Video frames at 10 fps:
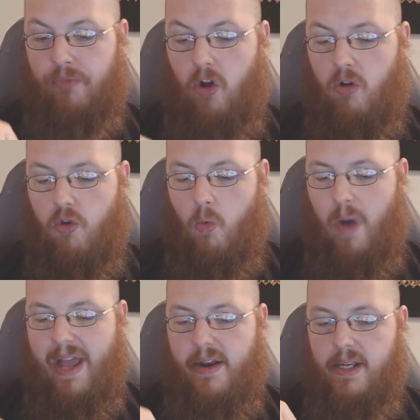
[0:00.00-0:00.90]
all the
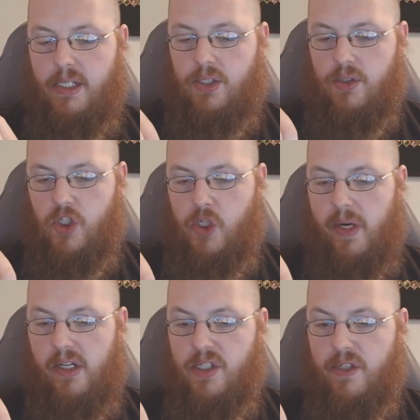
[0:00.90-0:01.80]
wetness and
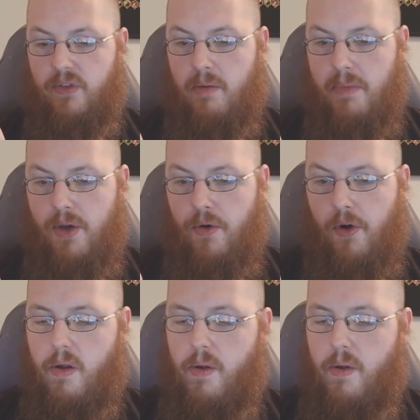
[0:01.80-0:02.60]
sweetness of the milk.